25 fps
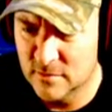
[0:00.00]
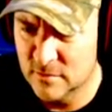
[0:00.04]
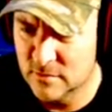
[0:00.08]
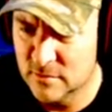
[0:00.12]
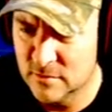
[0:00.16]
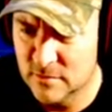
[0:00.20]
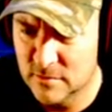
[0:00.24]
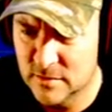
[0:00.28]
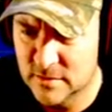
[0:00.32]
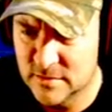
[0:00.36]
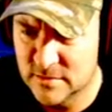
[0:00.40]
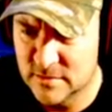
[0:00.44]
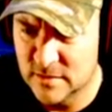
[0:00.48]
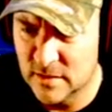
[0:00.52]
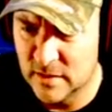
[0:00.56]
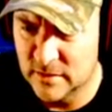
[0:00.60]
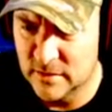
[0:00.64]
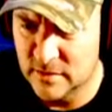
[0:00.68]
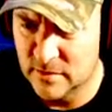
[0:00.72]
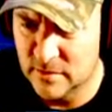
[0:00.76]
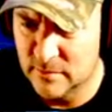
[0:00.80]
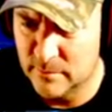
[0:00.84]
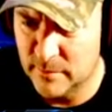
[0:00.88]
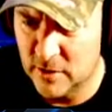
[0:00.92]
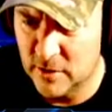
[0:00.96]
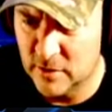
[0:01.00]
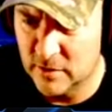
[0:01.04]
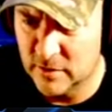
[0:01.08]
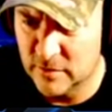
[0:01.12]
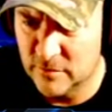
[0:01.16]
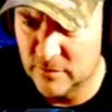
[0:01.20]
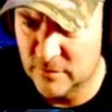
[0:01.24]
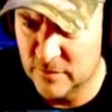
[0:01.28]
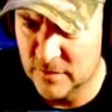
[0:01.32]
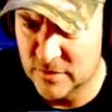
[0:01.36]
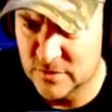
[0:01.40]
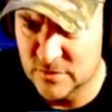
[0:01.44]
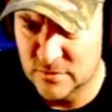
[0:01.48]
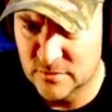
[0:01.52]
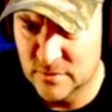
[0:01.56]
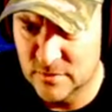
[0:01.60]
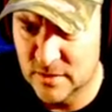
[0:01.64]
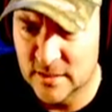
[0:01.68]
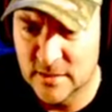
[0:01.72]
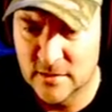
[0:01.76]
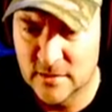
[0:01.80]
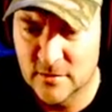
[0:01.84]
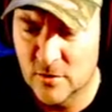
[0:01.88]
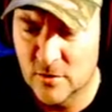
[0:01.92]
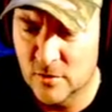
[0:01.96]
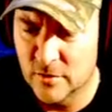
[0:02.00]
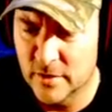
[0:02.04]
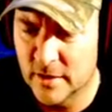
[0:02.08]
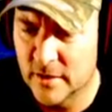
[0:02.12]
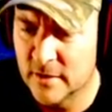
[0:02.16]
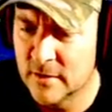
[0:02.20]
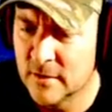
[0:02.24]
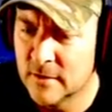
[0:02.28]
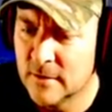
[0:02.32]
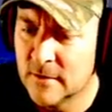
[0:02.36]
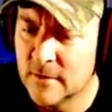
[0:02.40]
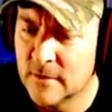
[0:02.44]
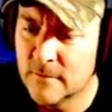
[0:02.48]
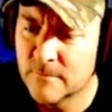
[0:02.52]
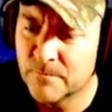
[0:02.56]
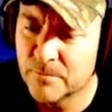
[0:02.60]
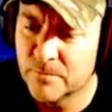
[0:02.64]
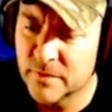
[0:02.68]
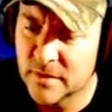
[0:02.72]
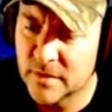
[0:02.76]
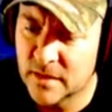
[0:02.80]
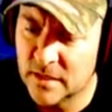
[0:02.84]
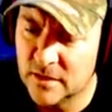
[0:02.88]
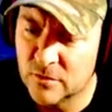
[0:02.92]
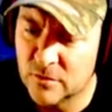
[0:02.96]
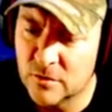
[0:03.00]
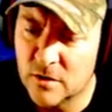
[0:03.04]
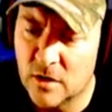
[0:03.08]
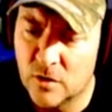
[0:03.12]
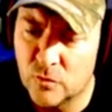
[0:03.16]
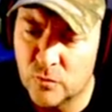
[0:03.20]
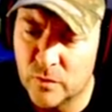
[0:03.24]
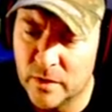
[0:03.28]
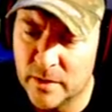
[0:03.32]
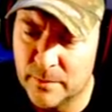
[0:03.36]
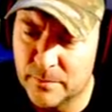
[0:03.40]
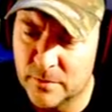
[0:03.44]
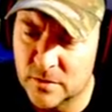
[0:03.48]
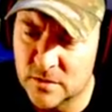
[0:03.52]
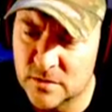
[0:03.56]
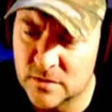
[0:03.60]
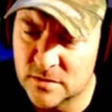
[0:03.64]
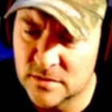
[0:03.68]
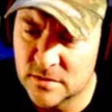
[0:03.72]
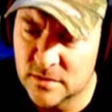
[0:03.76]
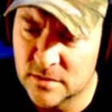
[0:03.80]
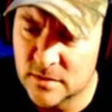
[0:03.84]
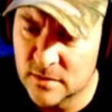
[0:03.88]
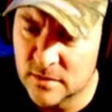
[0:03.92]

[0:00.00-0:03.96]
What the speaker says: It's got the Merrick fish thing, all that. Then you got Reapers.